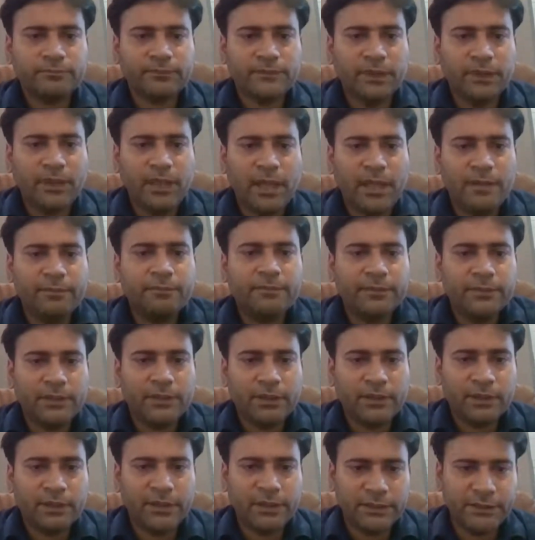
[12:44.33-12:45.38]
had
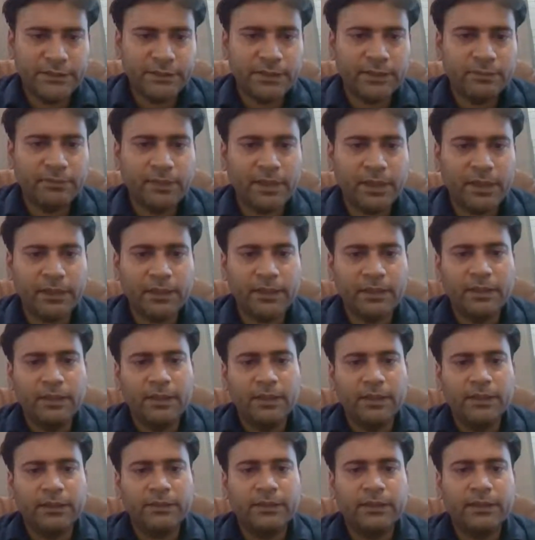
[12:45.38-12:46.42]
their AGM, and
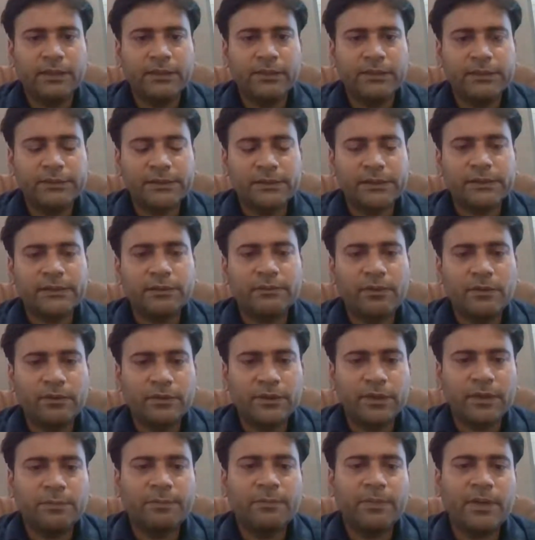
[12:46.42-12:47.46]
they discussed about
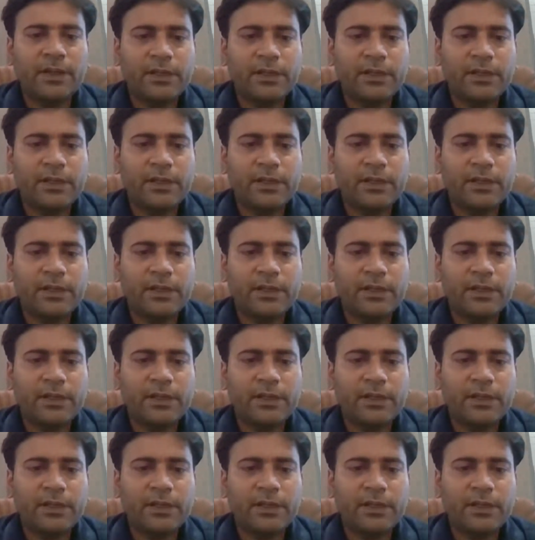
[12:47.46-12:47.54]
their